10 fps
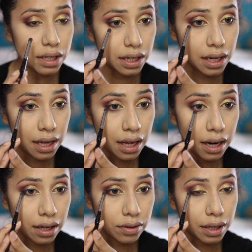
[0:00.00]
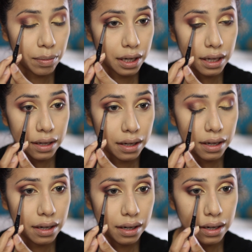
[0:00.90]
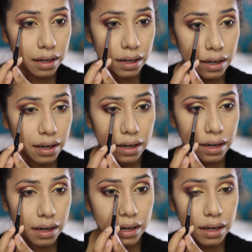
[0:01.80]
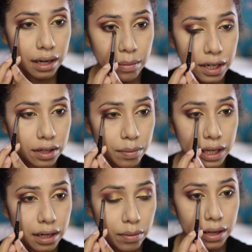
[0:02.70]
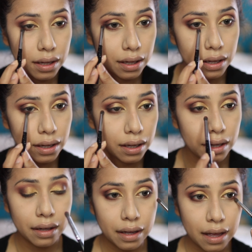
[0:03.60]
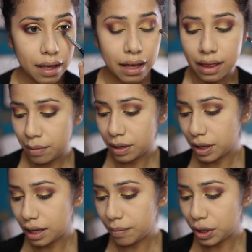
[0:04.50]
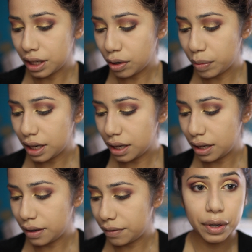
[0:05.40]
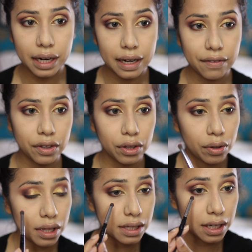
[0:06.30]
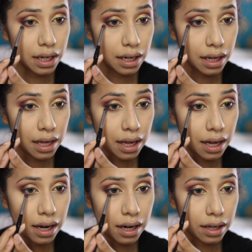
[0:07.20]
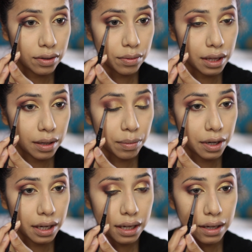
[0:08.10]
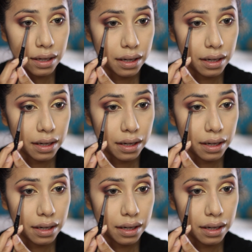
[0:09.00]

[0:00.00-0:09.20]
You might be a little bit scared because this is a pink color and you don't want to look like you've been crying, but if you do this good, it looks really pretty.